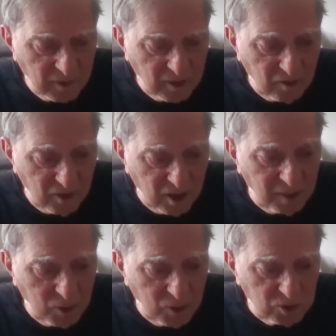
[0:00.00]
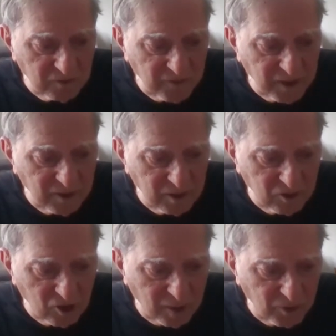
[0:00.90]
the, the enemy will defend the
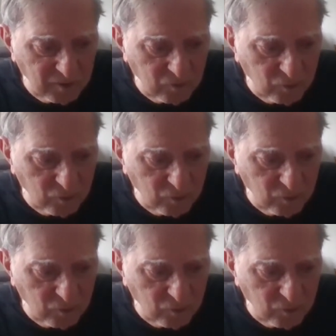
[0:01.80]
top of the